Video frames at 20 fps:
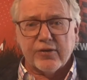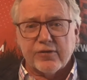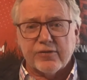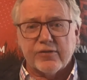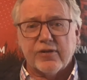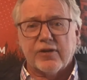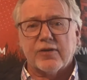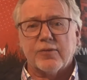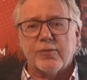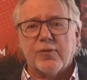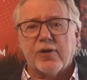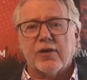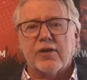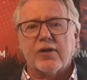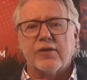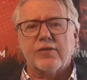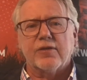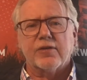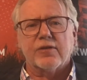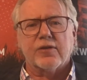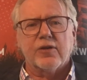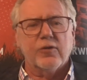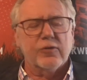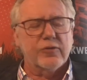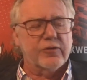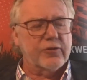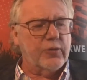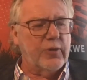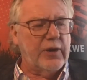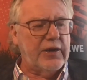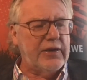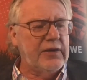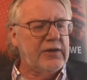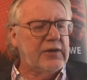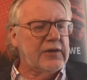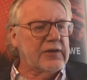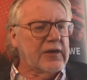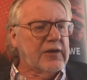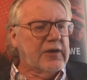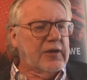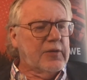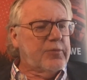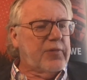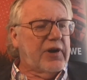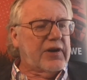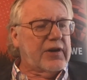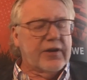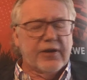It's not a market that goes away, but